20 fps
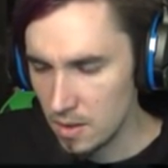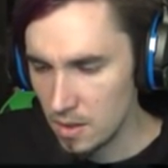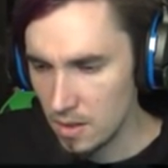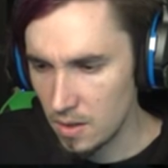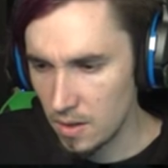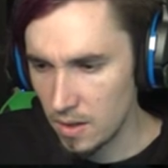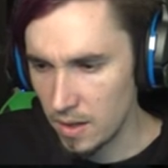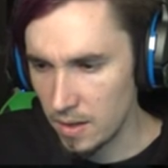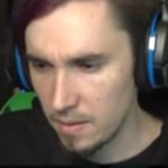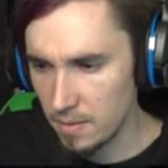
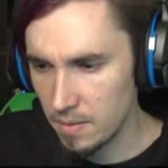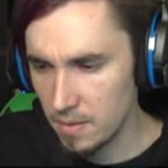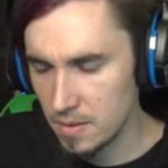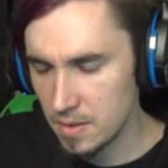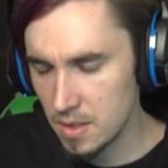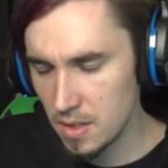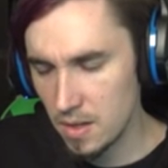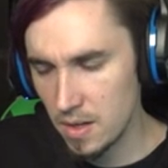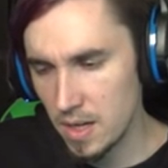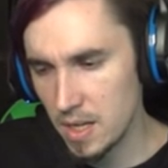Alright,
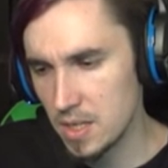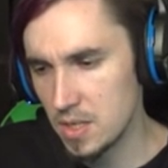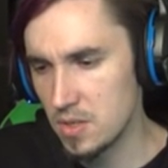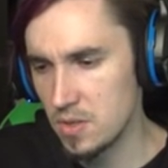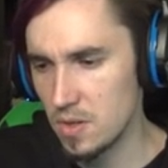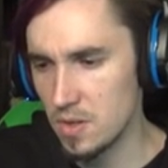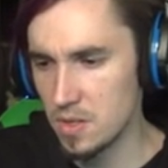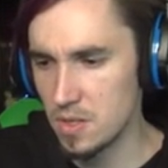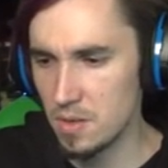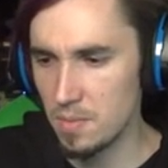let's go ahead and
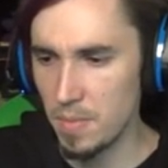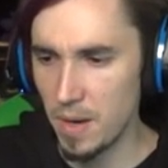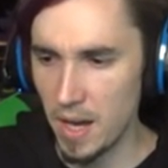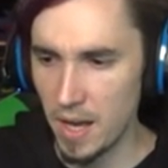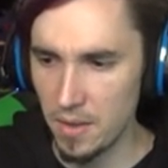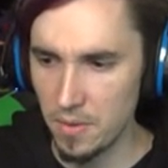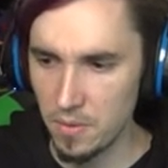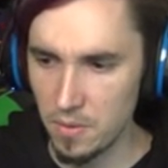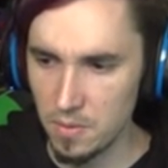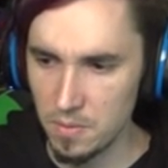search the
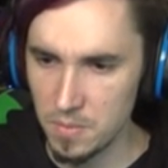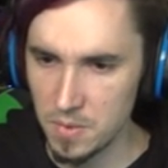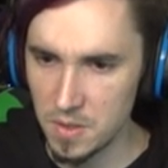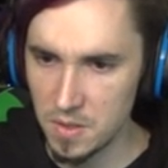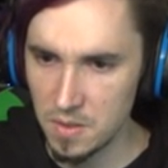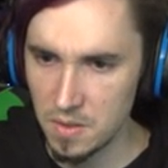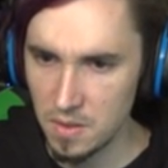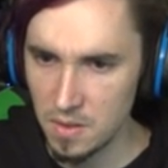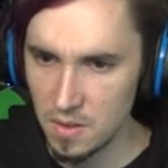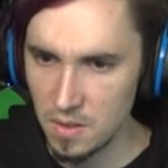
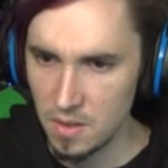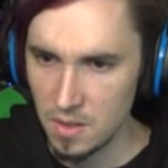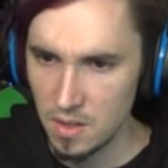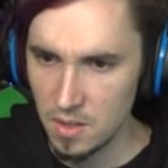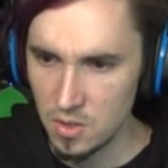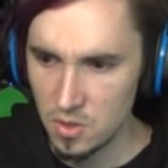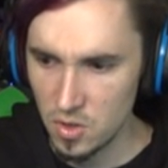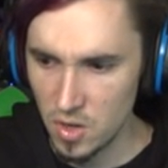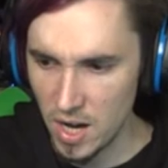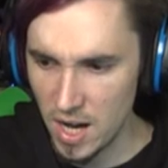bathrooms.
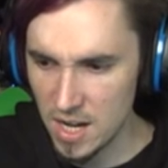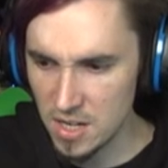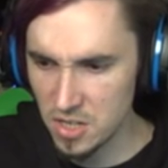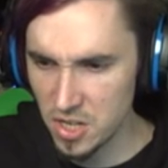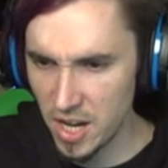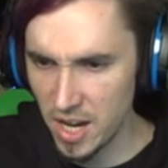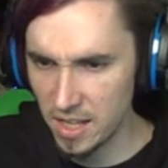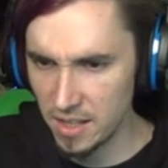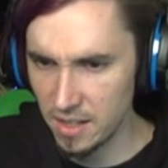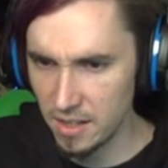Trash
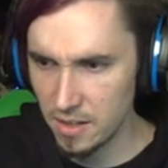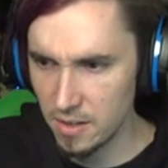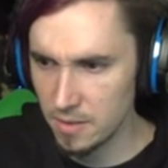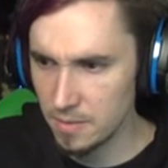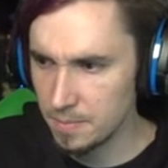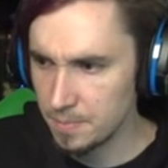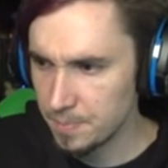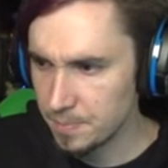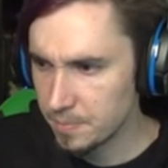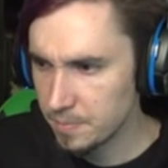can
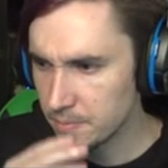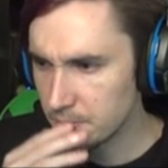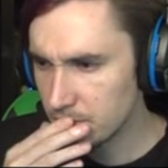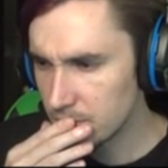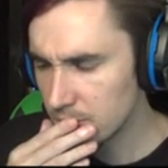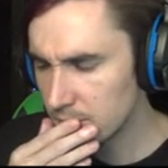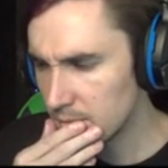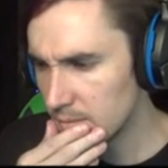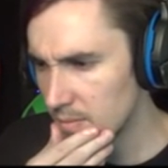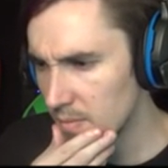litter.
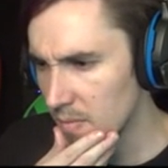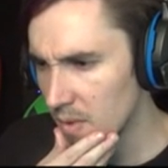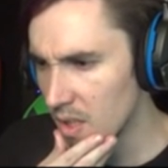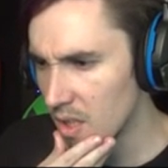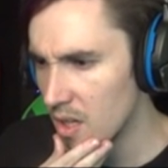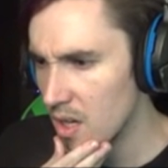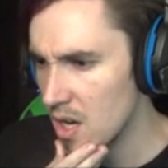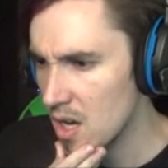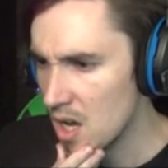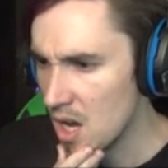
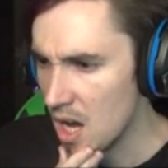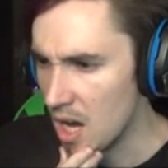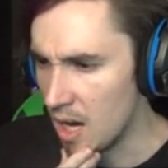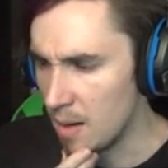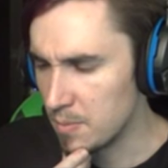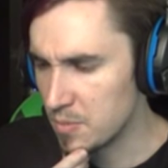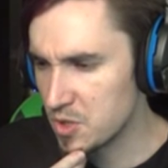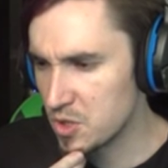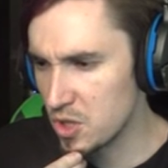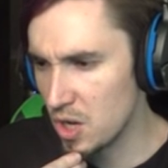
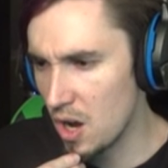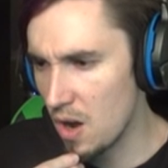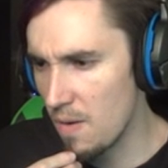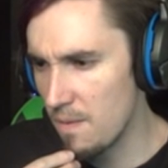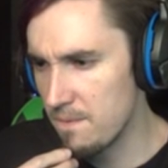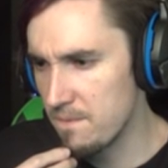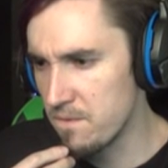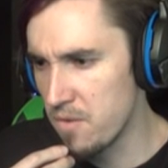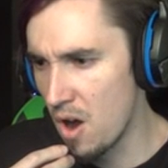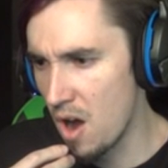I'm
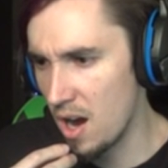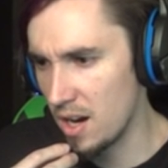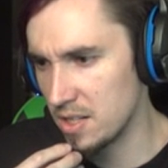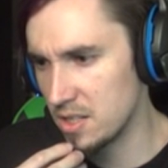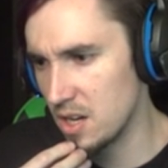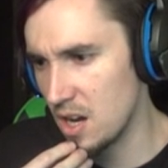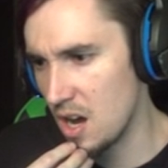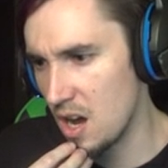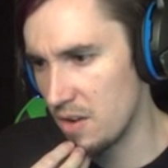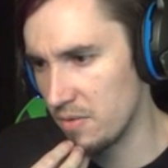so
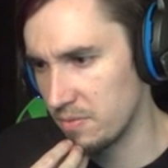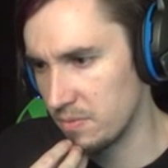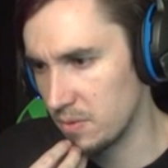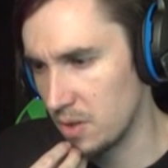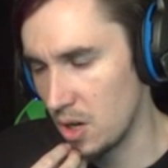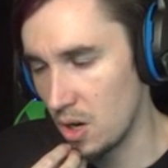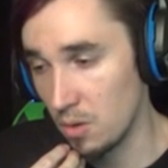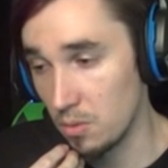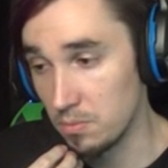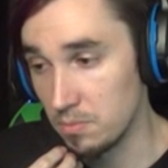fucked off.
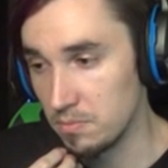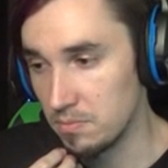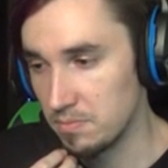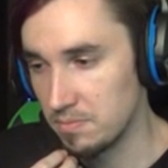Oh.